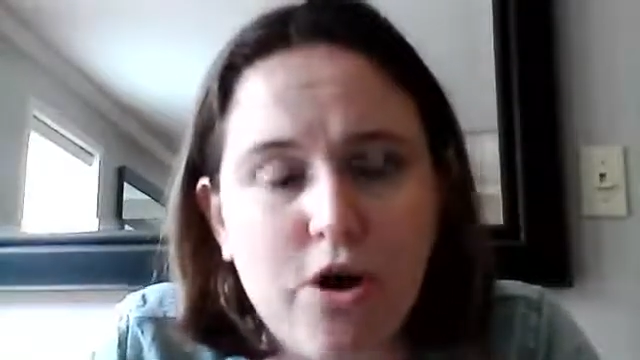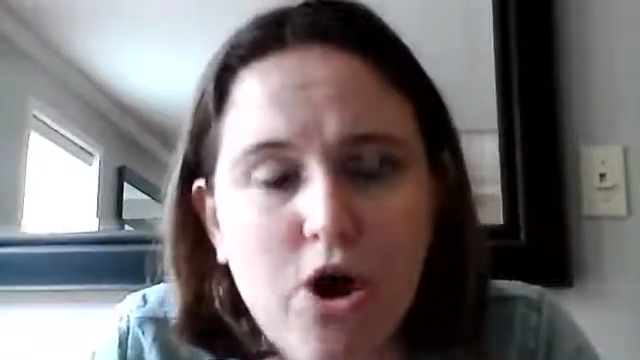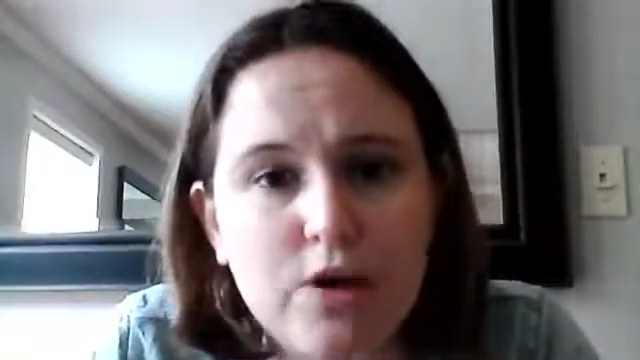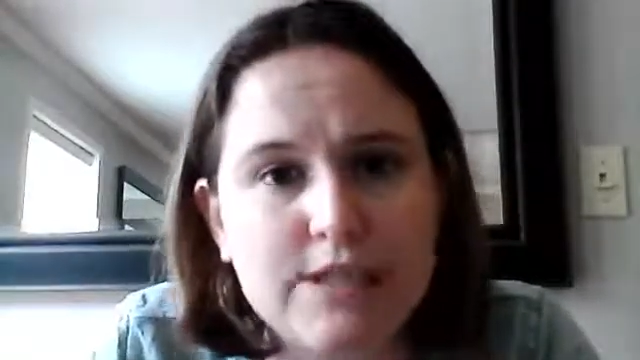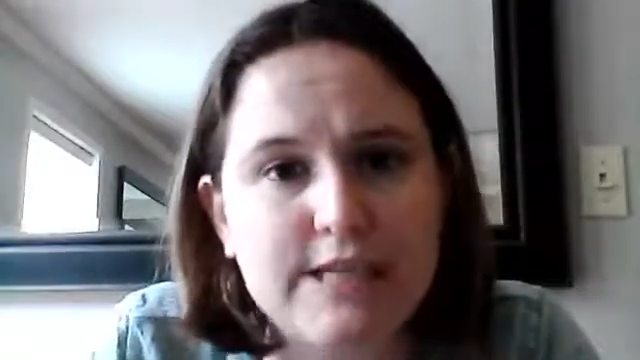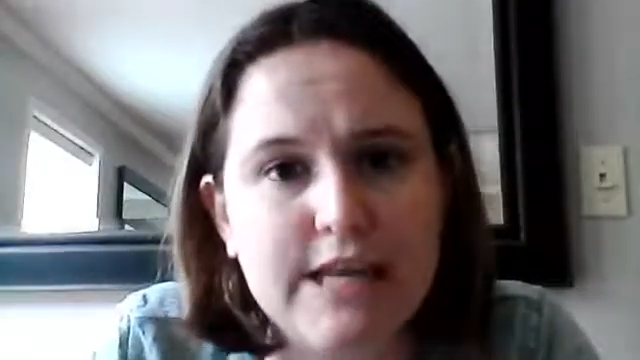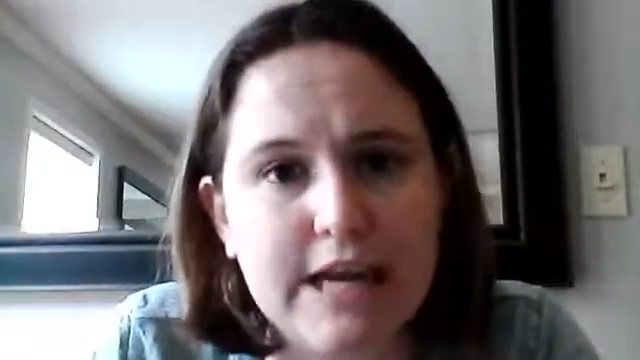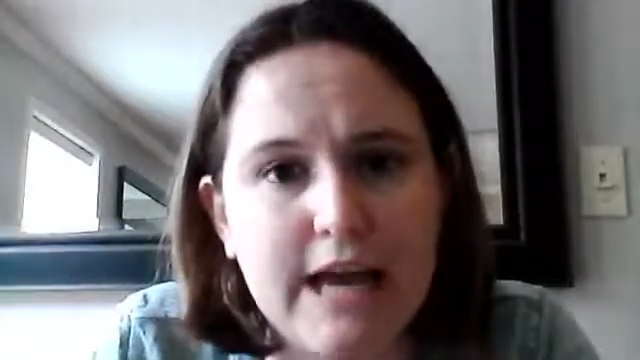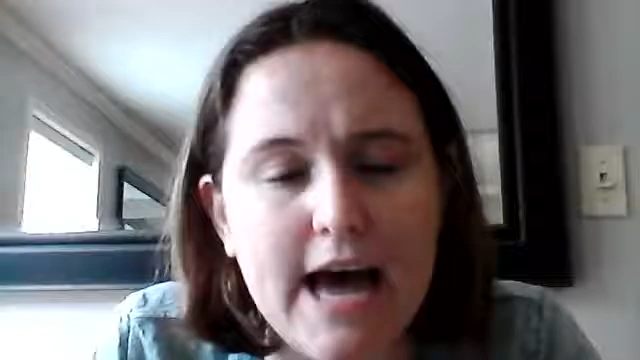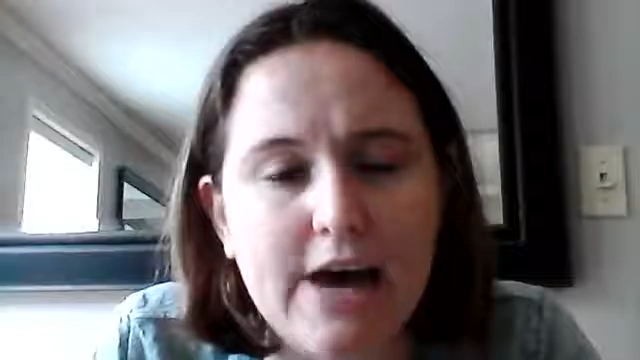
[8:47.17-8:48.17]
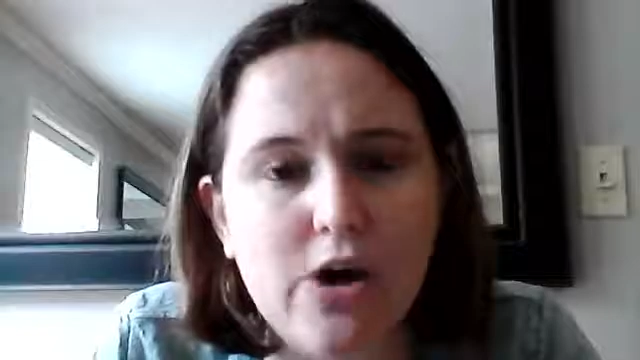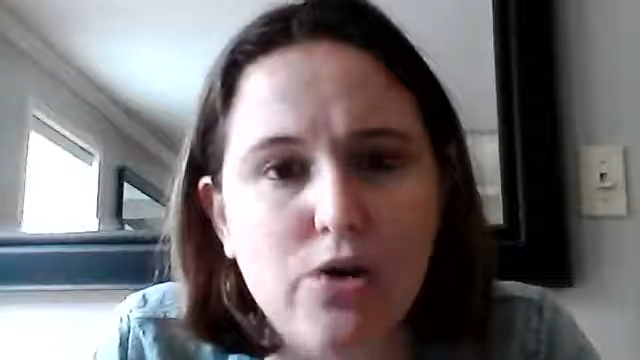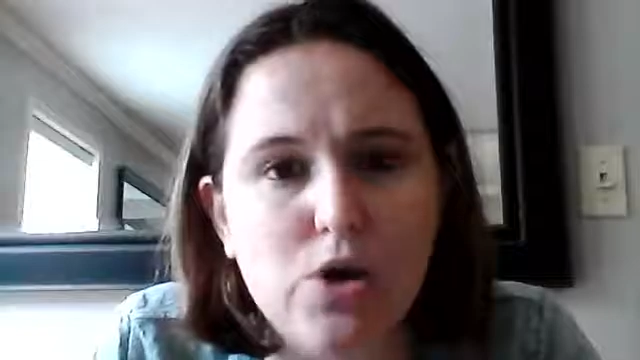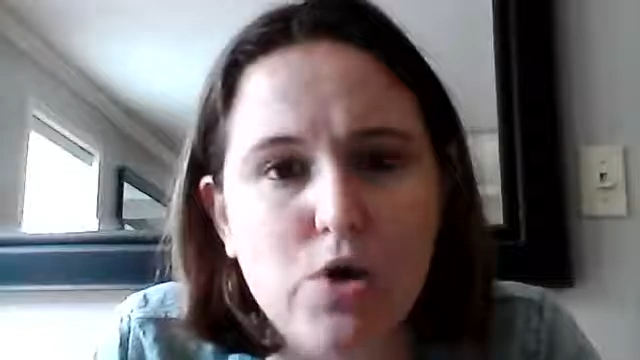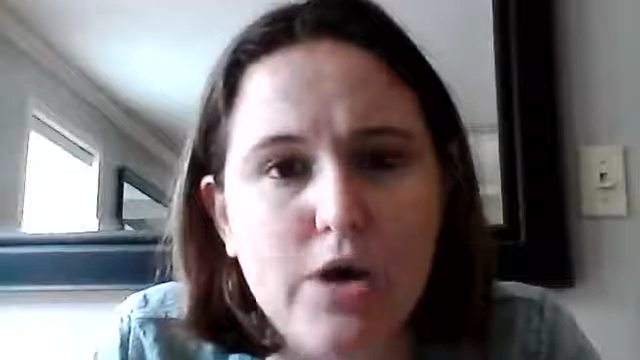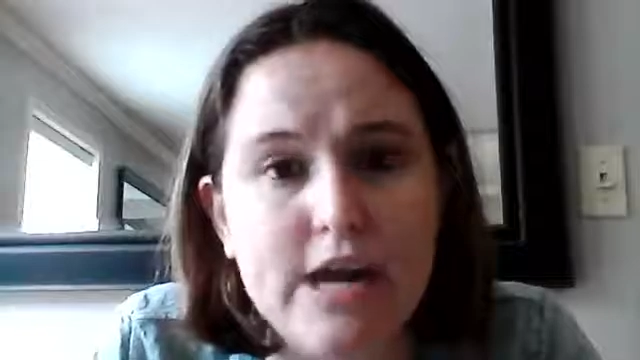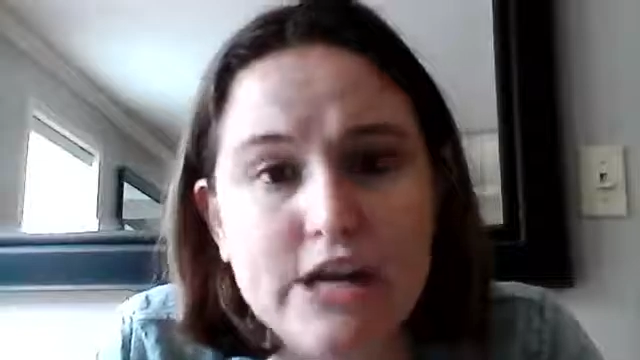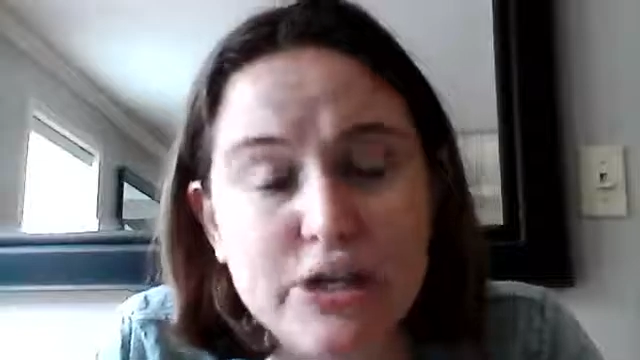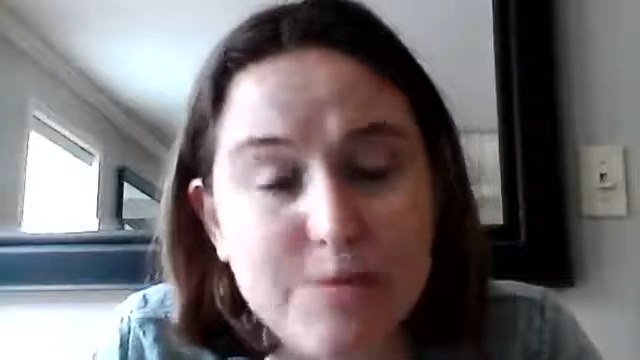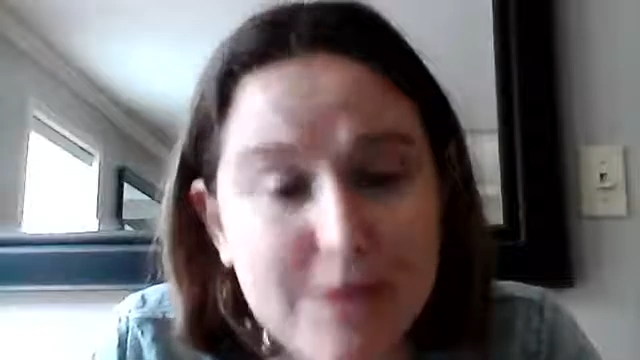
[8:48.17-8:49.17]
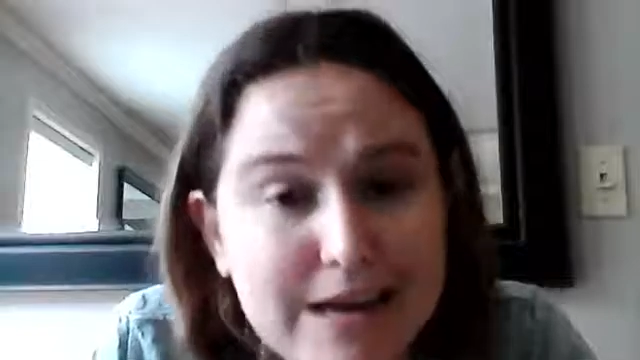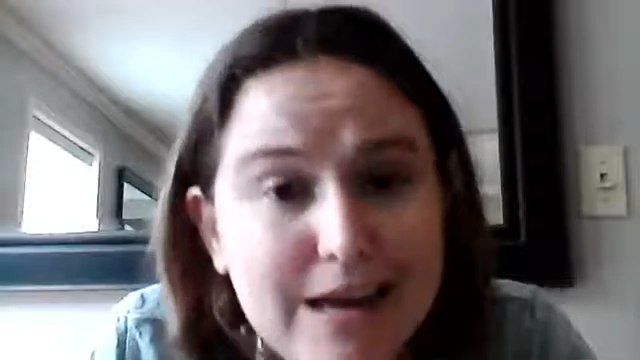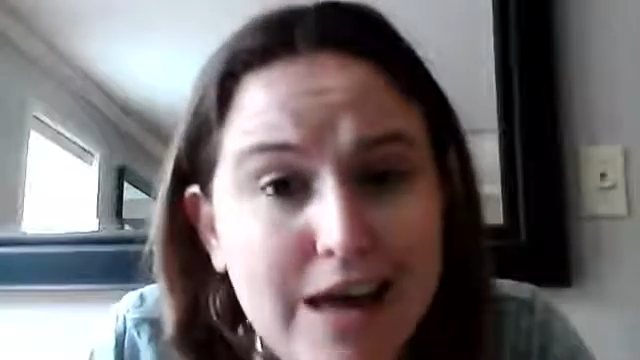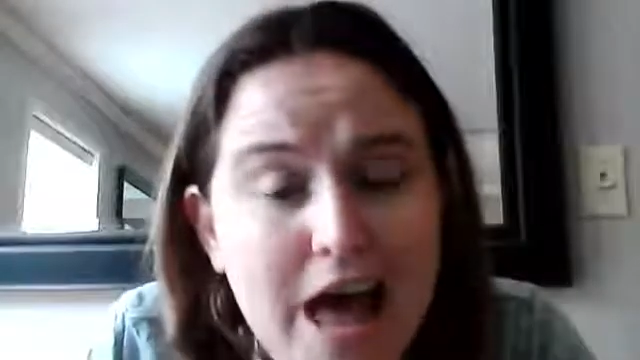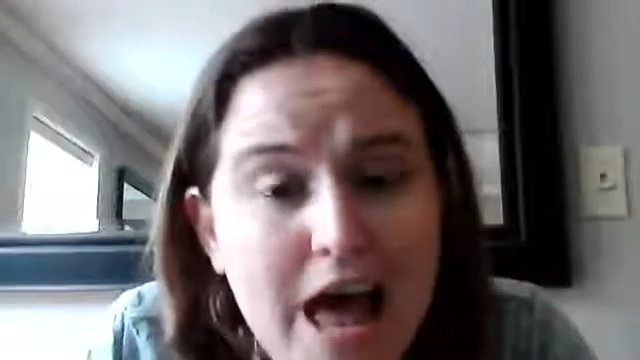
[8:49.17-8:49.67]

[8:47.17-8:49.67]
all seeing at our local HEB.